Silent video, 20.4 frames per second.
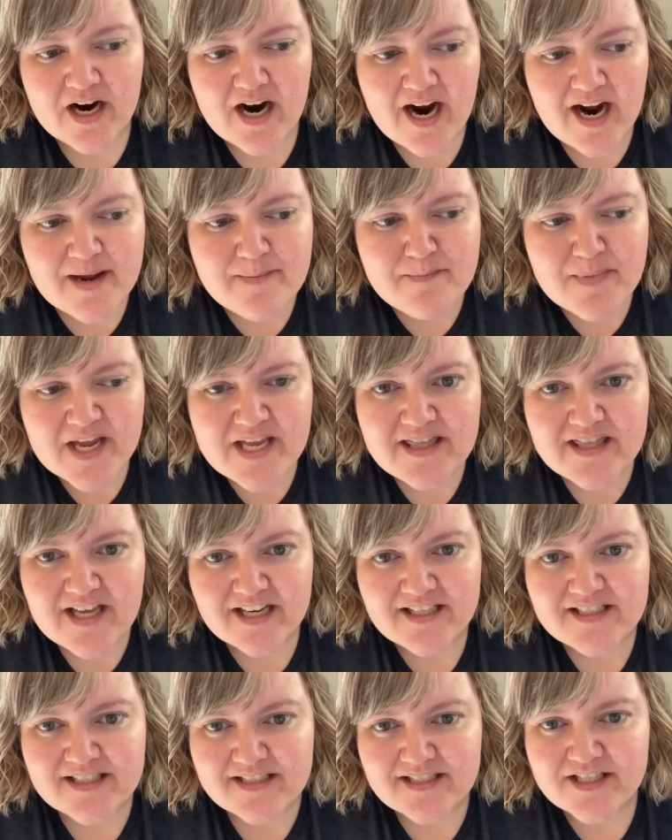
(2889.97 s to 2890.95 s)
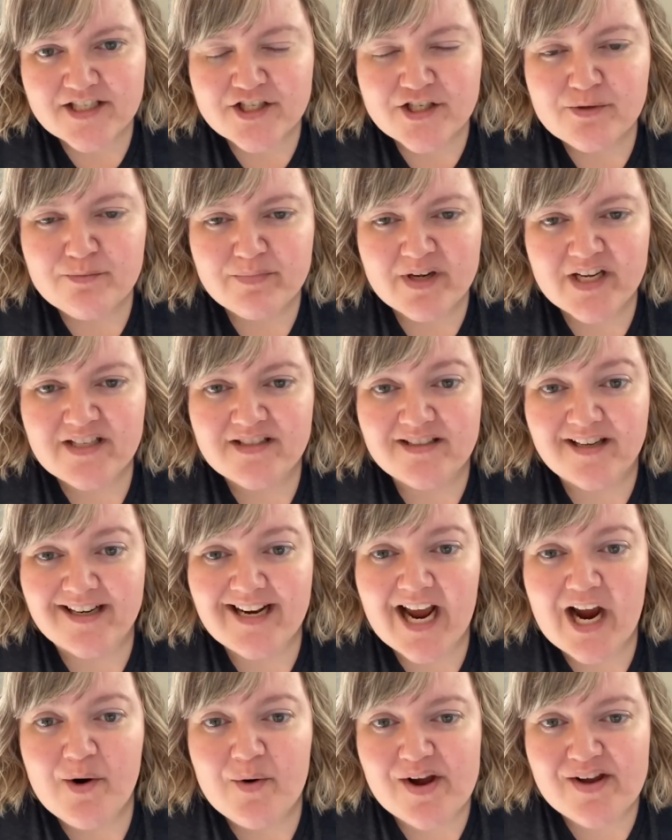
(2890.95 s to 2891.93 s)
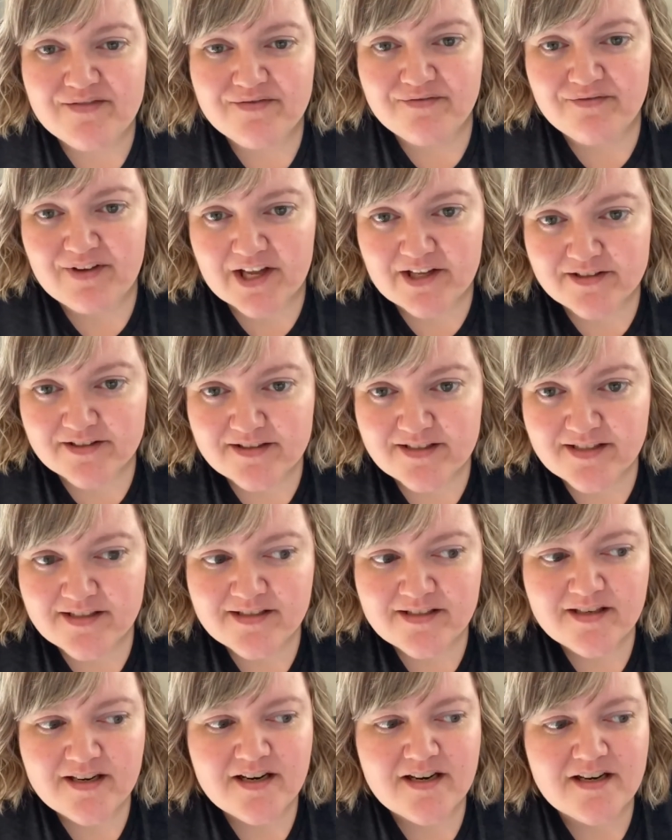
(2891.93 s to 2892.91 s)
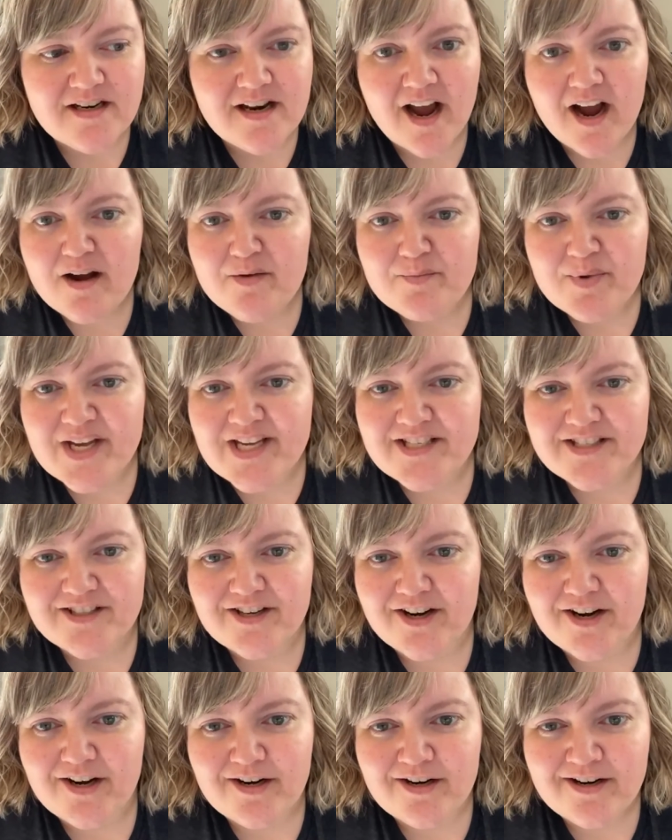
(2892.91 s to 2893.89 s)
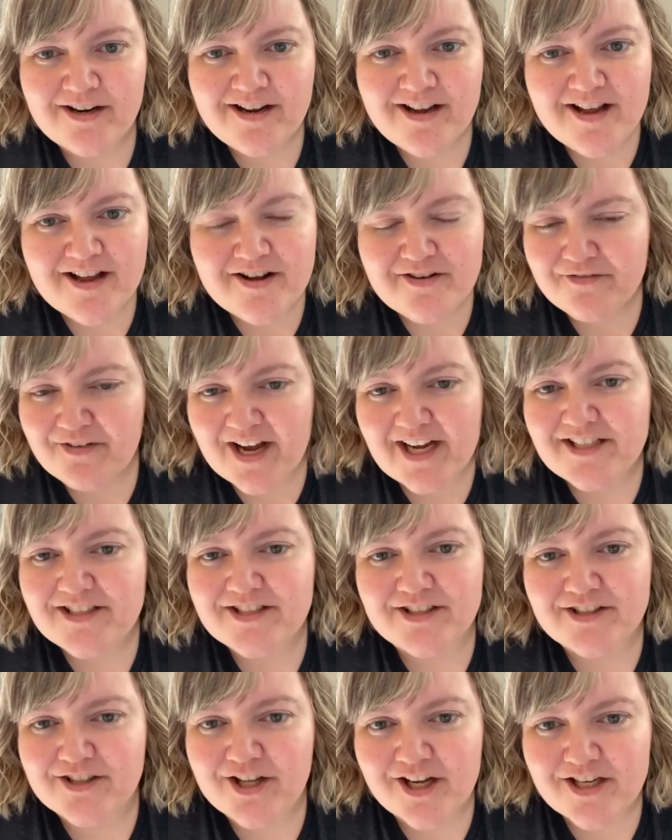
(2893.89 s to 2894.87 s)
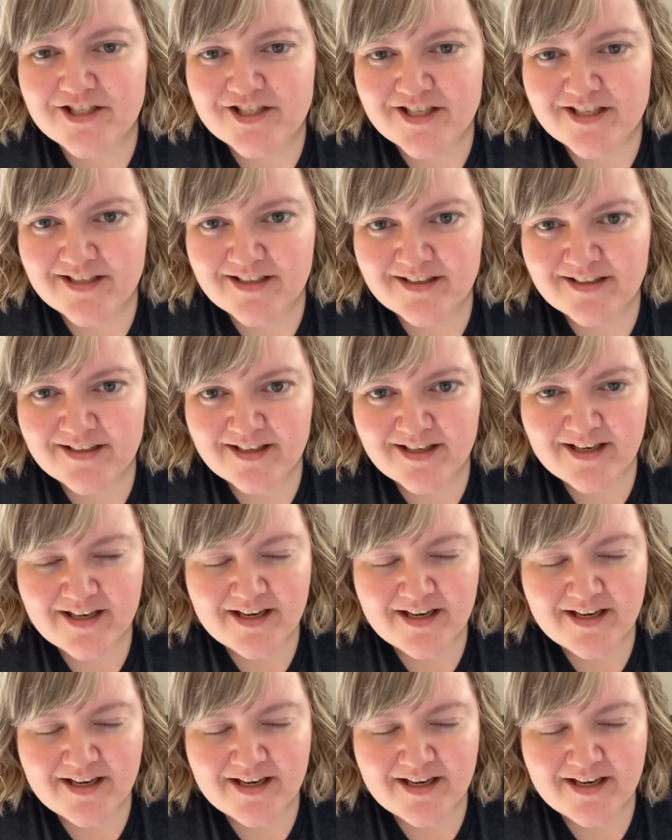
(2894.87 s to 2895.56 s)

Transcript: I made that decision based on how I felt, not based on facts and logic.